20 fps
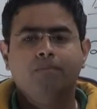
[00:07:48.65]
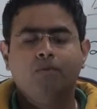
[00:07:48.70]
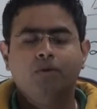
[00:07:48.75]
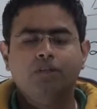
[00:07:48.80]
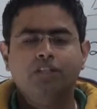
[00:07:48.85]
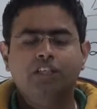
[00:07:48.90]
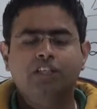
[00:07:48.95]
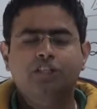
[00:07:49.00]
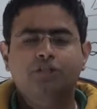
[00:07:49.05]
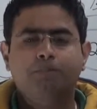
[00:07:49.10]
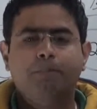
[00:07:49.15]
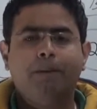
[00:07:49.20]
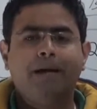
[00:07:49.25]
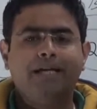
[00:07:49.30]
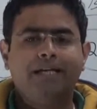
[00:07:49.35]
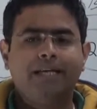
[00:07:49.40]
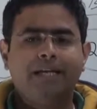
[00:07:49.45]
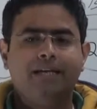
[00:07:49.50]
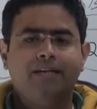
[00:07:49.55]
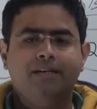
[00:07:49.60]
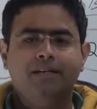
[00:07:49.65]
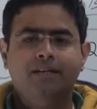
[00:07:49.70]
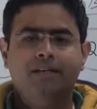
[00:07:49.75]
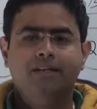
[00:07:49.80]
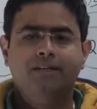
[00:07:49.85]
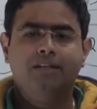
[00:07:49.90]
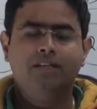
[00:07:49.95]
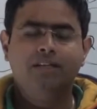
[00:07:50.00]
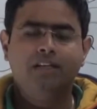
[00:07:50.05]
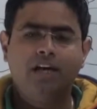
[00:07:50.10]
was expecting
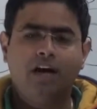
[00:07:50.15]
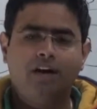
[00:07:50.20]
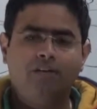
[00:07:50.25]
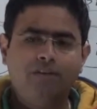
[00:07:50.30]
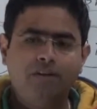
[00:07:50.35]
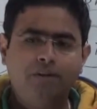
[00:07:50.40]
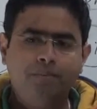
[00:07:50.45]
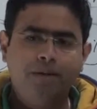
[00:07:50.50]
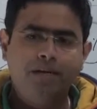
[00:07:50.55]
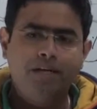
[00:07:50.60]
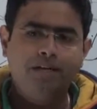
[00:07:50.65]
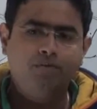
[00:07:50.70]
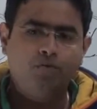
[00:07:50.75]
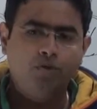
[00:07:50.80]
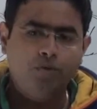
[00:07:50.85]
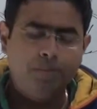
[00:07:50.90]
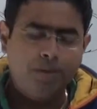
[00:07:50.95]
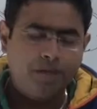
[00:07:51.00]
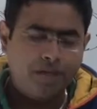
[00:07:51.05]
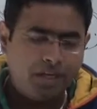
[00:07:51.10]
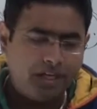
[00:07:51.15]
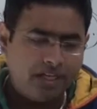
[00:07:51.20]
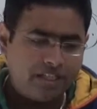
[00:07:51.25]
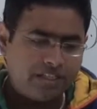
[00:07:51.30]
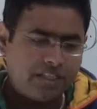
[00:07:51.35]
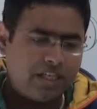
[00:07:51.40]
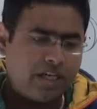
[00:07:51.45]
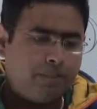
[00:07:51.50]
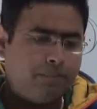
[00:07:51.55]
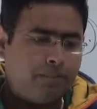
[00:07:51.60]
that the government would be
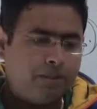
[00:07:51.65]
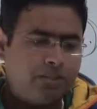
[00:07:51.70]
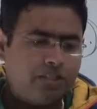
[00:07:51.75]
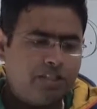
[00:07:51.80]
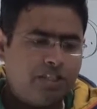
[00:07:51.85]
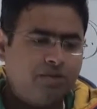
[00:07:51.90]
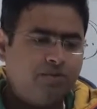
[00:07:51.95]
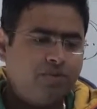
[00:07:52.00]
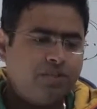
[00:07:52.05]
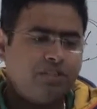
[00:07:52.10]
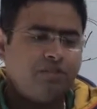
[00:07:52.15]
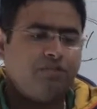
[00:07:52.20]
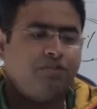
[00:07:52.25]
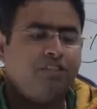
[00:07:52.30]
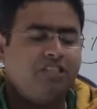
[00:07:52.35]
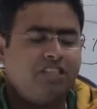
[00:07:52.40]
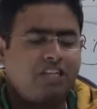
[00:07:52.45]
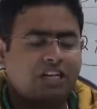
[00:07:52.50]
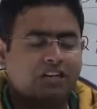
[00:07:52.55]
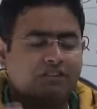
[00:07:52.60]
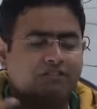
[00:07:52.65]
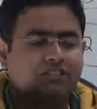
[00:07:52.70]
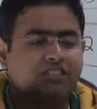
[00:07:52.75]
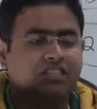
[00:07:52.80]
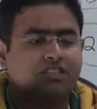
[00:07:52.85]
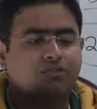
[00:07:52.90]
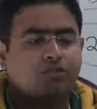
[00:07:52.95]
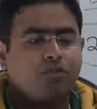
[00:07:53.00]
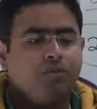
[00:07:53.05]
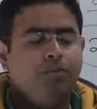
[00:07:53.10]
releasing a budget in which the fiscal
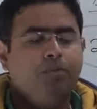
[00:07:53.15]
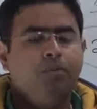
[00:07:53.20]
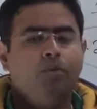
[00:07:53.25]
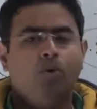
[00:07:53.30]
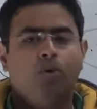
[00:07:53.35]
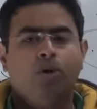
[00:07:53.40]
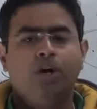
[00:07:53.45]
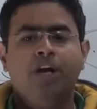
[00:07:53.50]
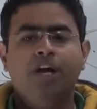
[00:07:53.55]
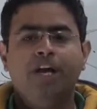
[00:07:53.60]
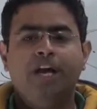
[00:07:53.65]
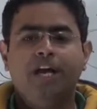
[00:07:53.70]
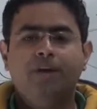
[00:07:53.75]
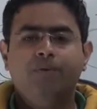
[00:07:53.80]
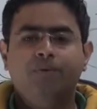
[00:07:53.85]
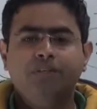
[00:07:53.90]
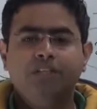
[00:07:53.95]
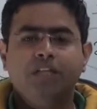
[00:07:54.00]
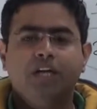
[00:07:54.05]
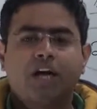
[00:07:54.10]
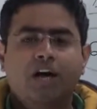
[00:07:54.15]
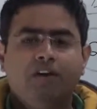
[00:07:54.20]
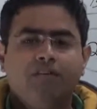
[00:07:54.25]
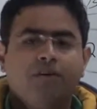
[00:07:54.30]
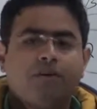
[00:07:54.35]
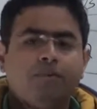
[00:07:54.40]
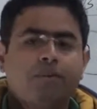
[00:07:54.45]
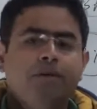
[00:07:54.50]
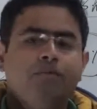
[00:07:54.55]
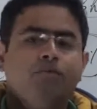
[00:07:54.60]
deficit would be more, in which the
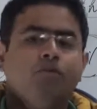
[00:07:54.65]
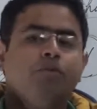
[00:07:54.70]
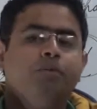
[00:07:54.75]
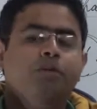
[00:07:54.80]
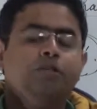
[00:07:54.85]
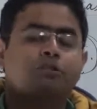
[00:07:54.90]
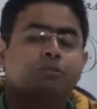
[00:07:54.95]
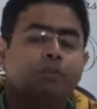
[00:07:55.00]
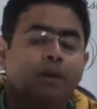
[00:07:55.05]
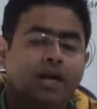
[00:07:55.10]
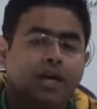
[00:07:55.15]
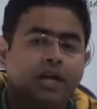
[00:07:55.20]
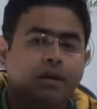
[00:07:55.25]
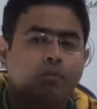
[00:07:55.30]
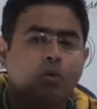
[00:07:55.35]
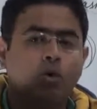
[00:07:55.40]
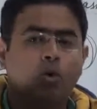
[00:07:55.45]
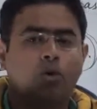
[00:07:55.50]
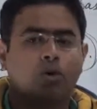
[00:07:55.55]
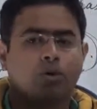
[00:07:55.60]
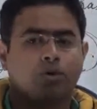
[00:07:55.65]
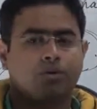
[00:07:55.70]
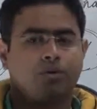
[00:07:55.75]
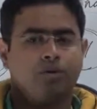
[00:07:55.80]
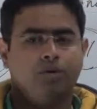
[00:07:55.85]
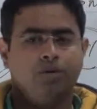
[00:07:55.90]
government would be spending more.